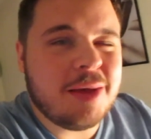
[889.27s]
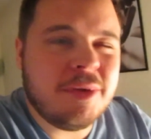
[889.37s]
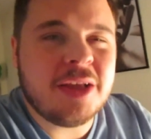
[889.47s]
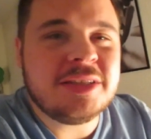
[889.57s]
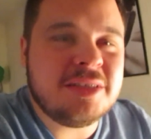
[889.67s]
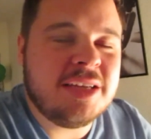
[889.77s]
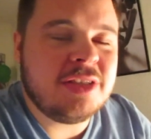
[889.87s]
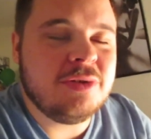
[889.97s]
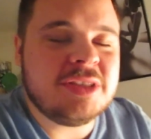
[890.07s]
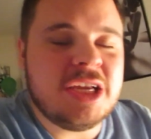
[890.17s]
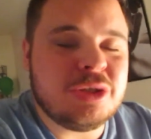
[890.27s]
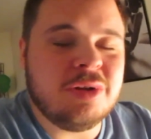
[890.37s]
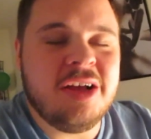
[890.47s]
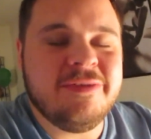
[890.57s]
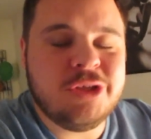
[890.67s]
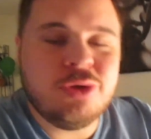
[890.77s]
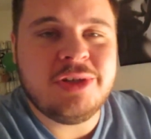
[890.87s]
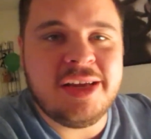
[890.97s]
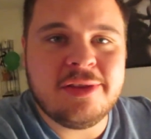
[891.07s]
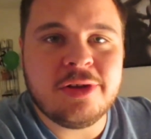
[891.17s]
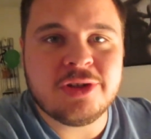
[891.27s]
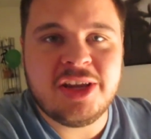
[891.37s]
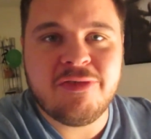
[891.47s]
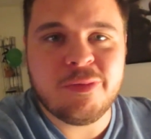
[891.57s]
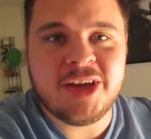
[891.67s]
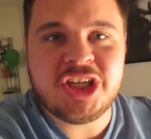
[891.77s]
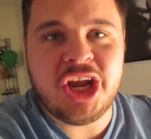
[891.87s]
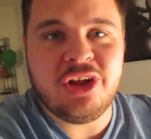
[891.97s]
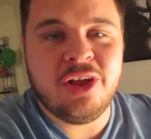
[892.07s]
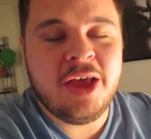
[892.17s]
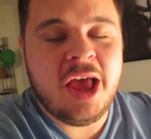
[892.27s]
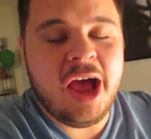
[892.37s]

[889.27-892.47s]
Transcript: I'm gonna stick to a schedule of Tuesday and Thursday for my channel,